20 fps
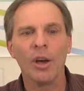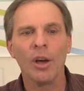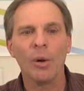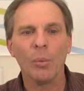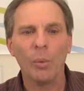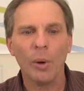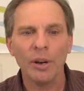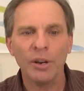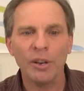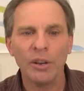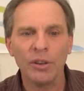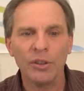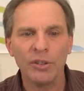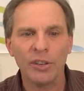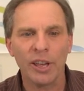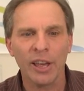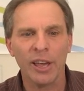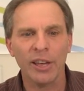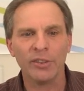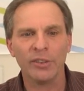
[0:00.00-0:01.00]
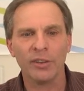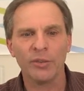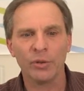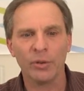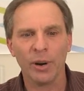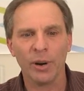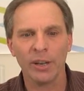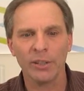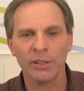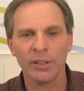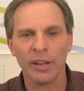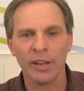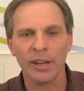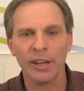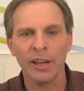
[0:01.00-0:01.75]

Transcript: One use case of TrustSec